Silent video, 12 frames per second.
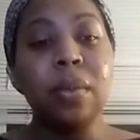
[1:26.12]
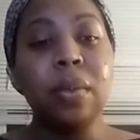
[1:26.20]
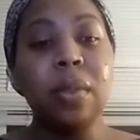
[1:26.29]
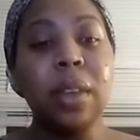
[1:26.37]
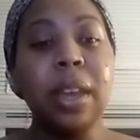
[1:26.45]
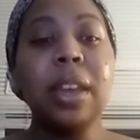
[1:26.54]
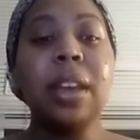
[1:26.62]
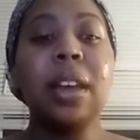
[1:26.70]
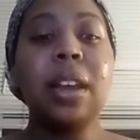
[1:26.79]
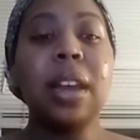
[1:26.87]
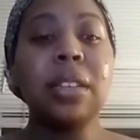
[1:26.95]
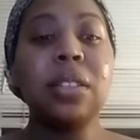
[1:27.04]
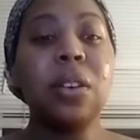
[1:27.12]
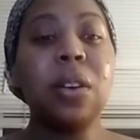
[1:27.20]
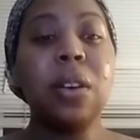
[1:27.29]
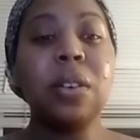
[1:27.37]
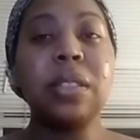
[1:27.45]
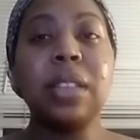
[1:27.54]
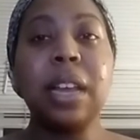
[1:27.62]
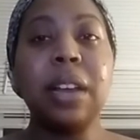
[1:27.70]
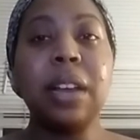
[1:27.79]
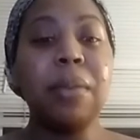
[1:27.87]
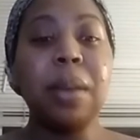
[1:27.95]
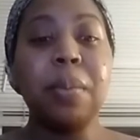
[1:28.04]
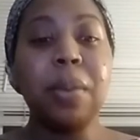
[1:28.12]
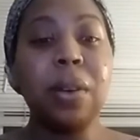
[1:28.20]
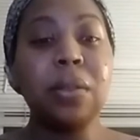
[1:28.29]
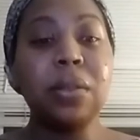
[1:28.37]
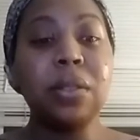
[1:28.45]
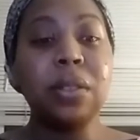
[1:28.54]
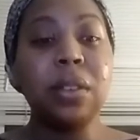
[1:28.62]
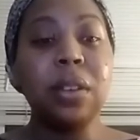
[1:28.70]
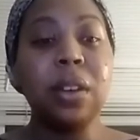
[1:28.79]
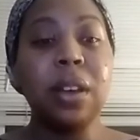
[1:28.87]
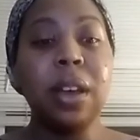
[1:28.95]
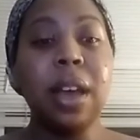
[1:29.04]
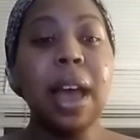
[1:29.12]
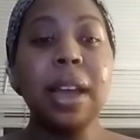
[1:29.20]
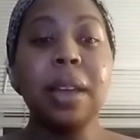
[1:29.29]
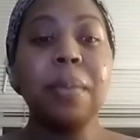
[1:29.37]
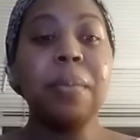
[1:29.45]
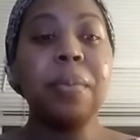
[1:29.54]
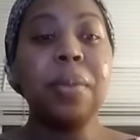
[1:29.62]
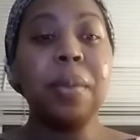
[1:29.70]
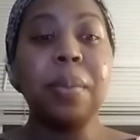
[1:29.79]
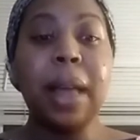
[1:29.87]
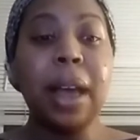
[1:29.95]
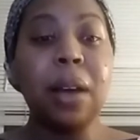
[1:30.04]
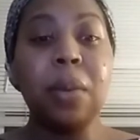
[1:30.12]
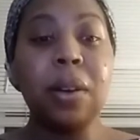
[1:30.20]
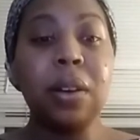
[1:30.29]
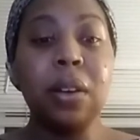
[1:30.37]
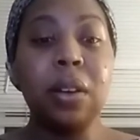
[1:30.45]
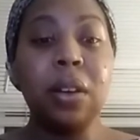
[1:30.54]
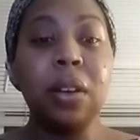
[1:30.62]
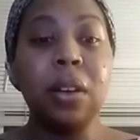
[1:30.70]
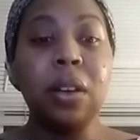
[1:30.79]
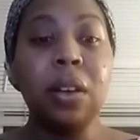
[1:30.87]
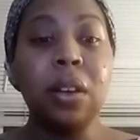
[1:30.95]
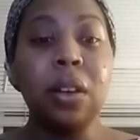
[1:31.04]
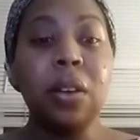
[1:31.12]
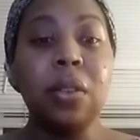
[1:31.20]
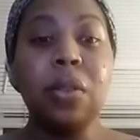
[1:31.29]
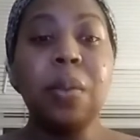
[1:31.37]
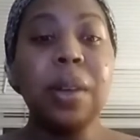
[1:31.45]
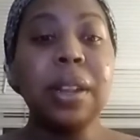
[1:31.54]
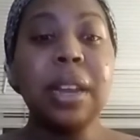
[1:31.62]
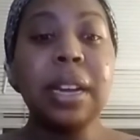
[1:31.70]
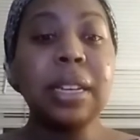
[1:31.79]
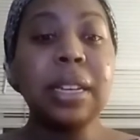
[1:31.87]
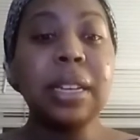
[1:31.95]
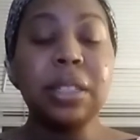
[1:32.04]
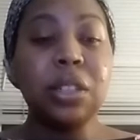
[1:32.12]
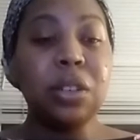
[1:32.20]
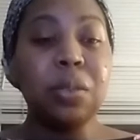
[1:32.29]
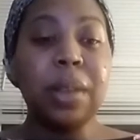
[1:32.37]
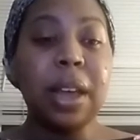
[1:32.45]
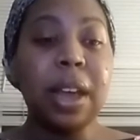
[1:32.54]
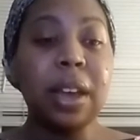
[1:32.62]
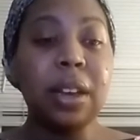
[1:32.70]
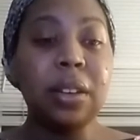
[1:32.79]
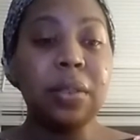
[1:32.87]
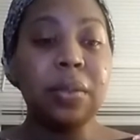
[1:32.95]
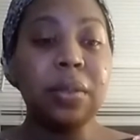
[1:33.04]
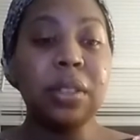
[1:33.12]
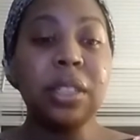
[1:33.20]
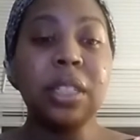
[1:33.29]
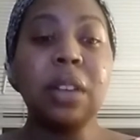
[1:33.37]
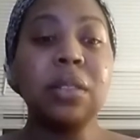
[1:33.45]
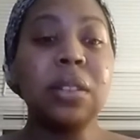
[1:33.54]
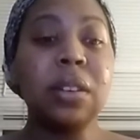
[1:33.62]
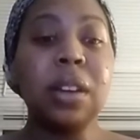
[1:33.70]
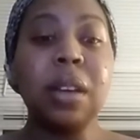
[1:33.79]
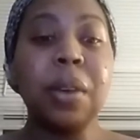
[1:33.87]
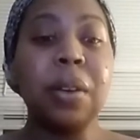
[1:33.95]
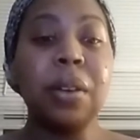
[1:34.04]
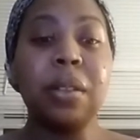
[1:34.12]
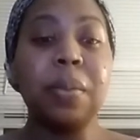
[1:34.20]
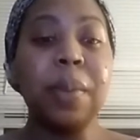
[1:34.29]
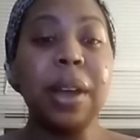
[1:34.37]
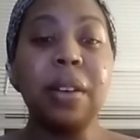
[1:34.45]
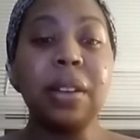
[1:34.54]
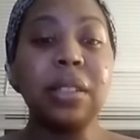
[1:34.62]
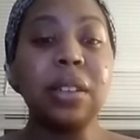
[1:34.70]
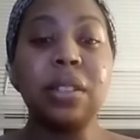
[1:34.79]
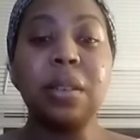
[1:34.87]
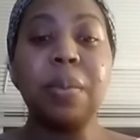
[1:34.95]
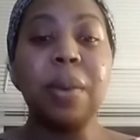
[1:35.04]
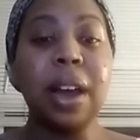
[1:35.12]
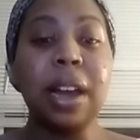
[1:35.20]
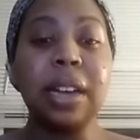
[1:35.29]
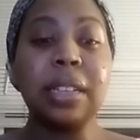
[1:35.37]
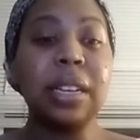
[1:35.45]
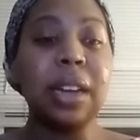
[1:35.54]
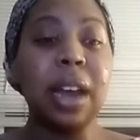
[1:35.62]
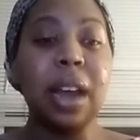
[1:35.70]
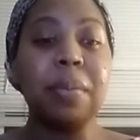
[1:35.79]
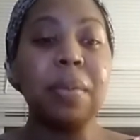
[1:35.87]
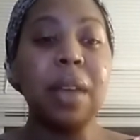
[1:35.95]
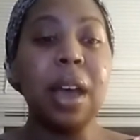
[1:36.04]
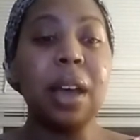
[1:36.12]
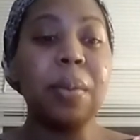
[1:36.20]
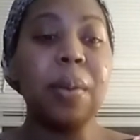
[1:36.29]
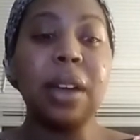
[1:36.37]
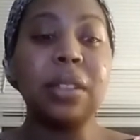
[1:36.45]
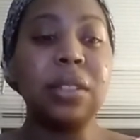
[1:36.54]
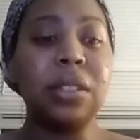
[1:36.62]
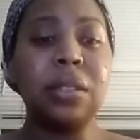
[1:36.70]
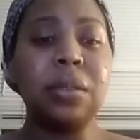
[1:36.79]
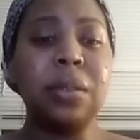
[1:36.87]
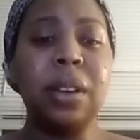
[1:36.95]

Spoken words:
He collects girls like rainbows. I am the black one, the one that isn't too black. Sheltered immigrants' parents are surprised that I'm not a prostitute,